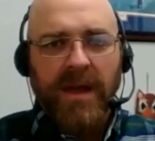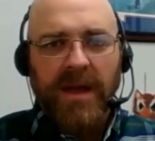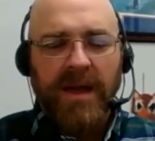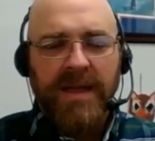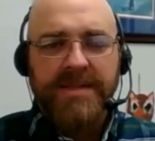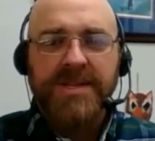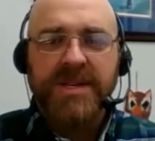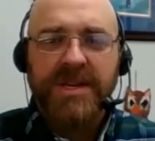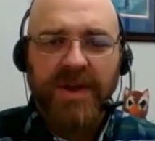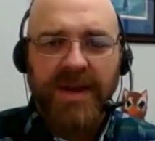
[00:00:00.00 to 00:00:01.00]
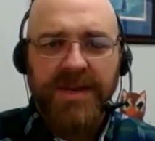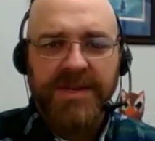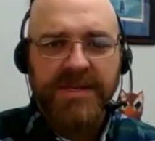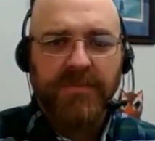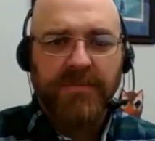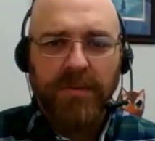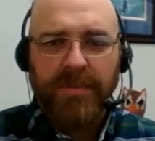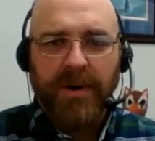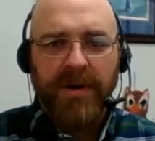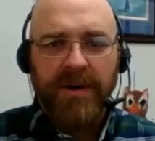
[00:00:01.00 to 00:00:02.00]
Incision and drainage is an important
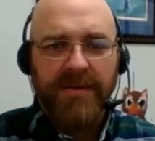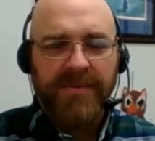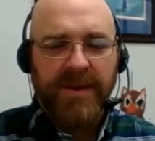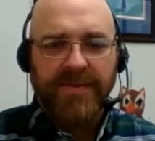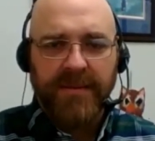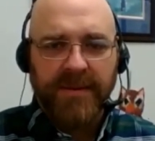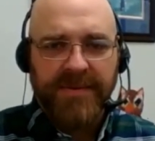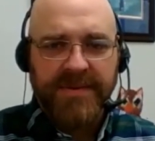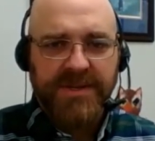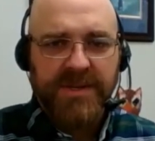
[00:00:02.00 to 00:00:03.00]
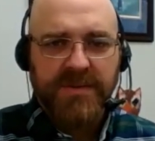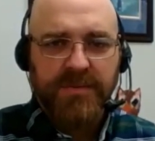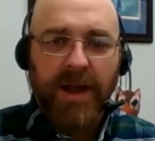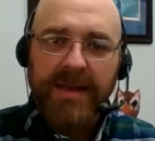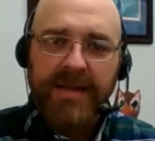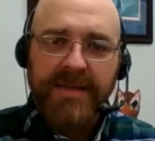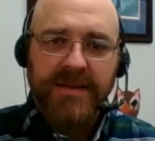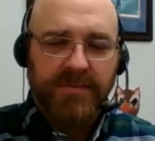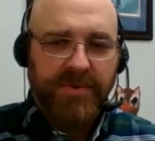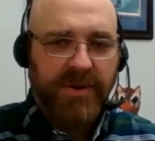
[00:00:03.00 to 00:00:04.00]
part of any family physician's practice.
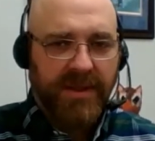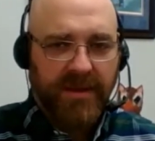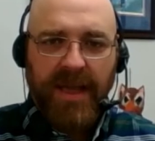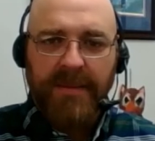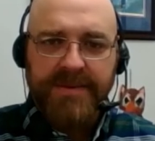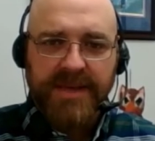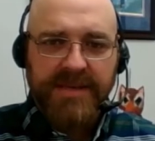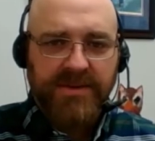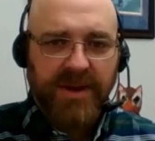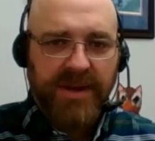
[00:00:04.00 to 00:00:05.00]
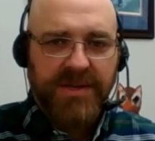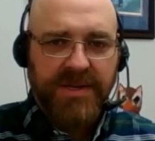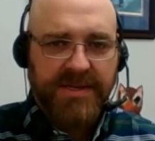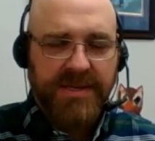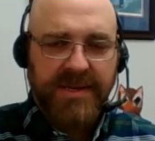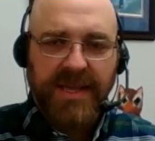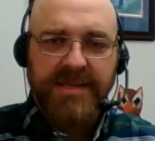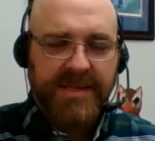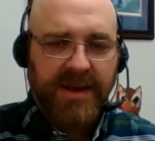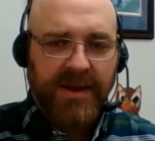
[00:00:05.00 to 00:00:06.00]
Abscess drainage is
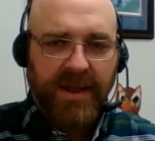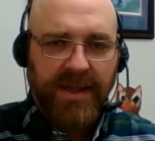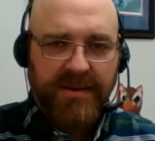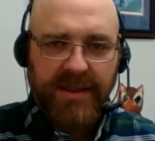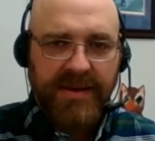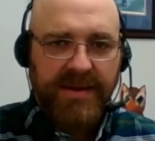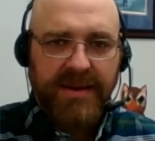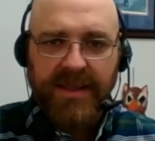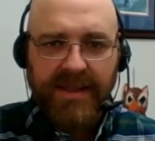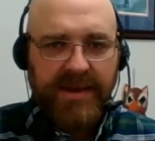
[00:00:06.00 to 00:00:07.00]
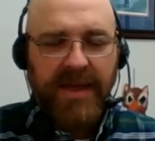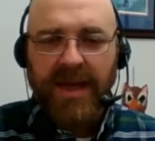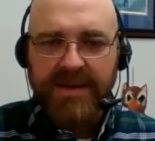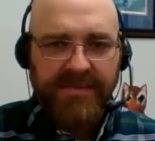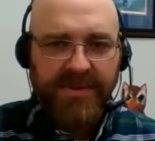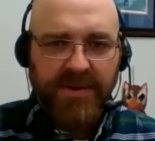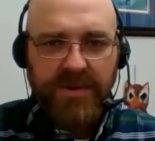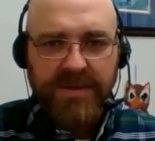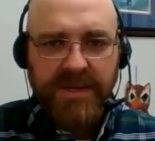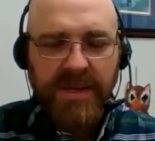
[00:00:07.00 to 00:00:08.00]
necessary and not
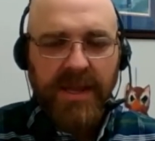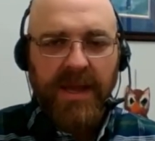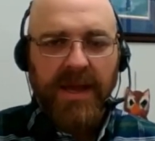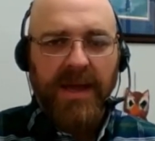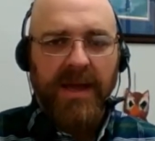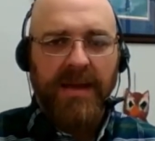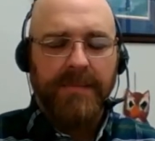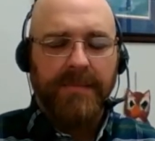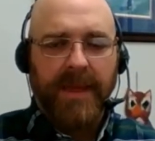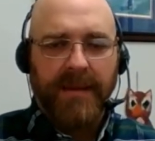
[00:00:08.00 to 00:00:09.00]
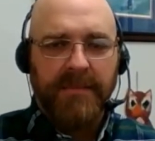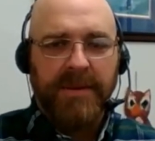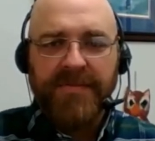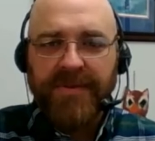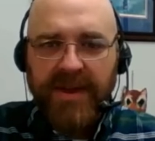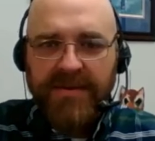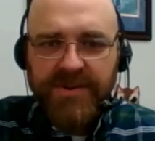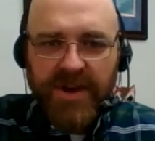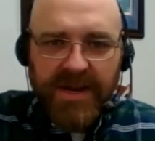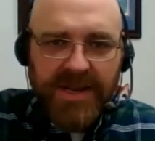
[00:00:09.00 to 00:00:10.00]
difficult. I'm a big fan of
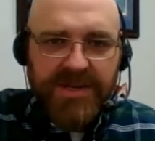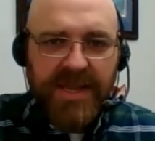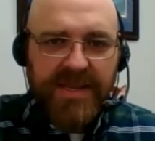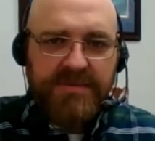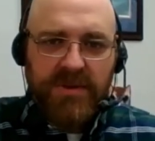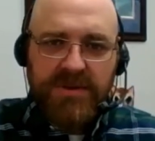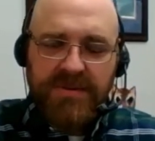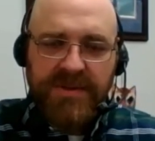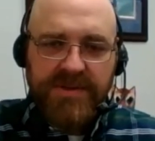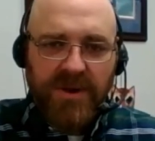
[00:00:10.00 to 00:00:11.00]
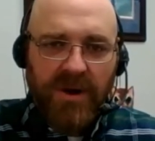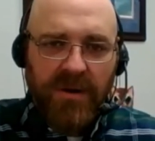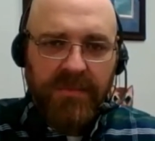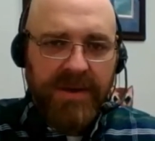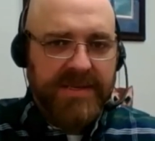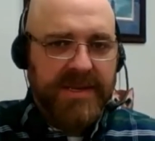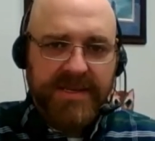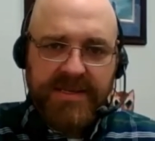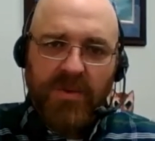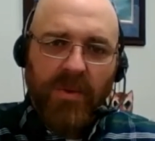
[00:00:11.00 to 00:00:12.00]
drainage, as most of us are, but it's
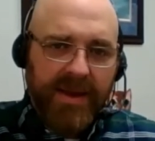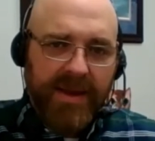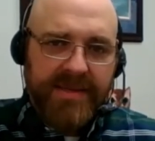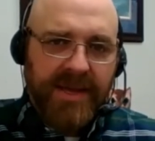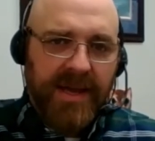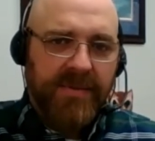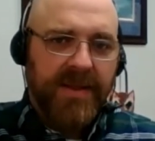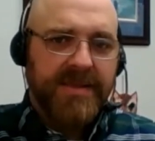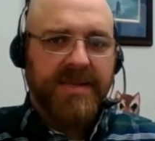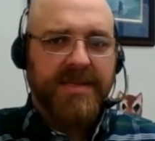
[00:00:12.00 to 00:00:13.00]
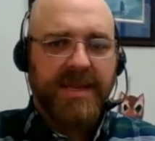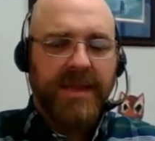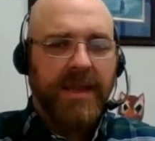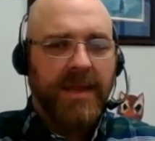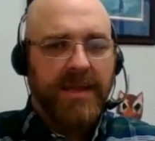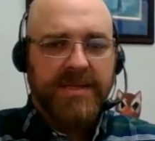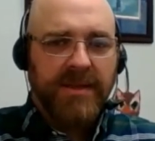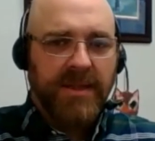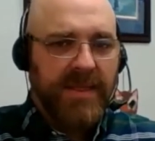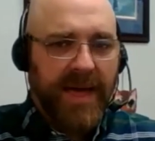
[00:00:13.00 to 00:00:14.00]
not still widely taught in residency.
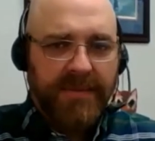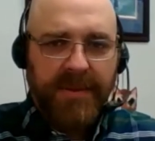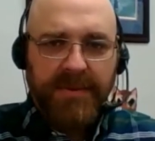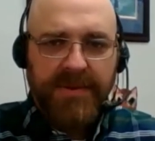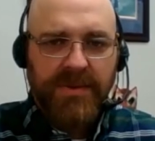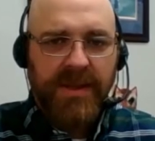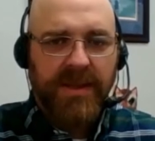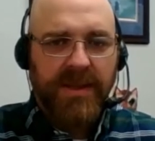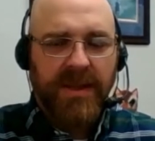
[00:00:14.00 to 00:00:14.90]
Still a lot of people doing